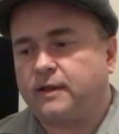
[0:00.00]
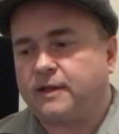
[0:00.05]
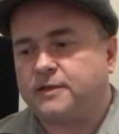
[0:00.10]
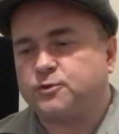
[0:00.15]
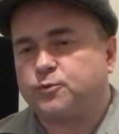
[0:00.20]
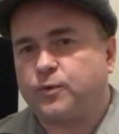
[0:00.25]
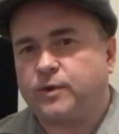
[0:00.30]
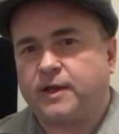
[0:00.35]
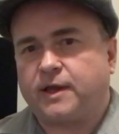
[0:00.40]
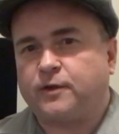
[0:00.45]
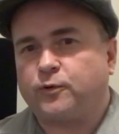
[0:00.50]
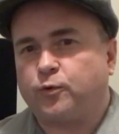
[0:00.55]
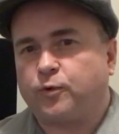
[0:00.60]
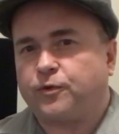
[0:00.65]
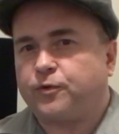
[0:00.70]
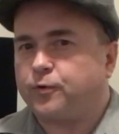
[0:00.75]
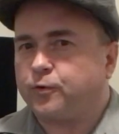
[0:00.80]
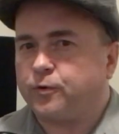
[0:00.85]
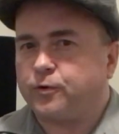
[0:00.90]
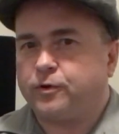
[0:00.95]
lest we get into
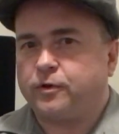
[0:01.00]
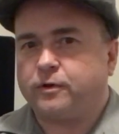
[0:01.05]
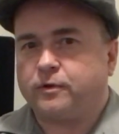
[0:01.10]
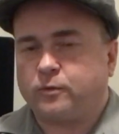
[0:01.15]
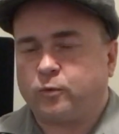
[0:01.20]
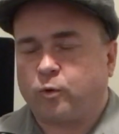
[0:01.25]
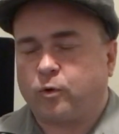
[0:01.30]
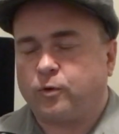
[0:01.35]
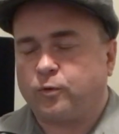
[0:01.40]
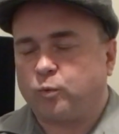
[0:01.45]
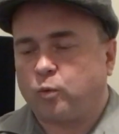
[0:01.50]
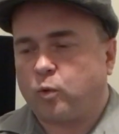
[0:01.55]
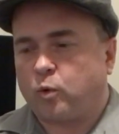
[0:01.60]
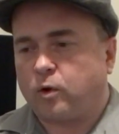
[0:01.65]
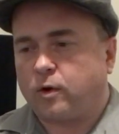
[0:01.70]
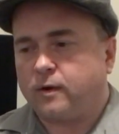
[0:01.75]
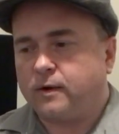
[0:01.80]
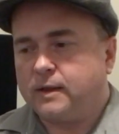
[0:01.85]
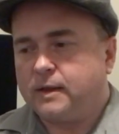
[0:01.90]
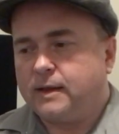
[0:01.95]
a third world
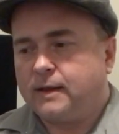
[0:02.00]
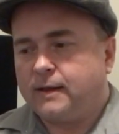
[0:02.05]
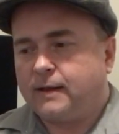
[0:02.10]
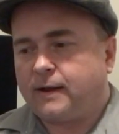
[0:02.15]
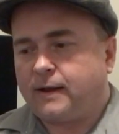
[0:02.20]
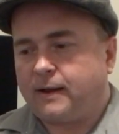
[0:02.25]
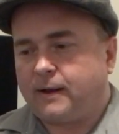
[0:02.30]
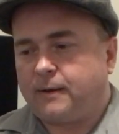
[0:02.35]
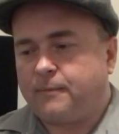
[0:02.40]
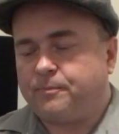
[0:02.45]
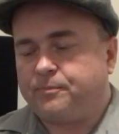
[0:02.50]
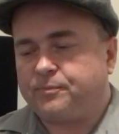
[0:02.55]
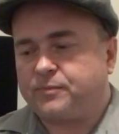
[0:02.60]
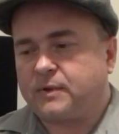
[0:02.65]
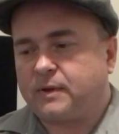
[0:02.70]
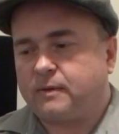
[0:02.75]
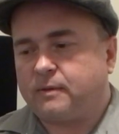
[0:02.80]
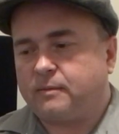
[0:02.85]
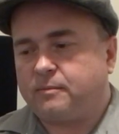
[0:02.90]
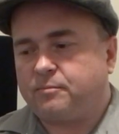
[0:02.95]
war.
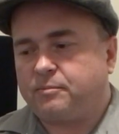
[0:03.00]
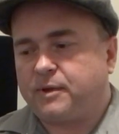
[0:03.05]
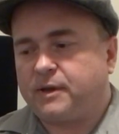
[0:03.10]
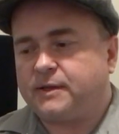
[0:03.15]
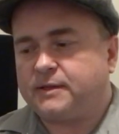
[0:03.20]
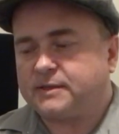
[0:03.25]
But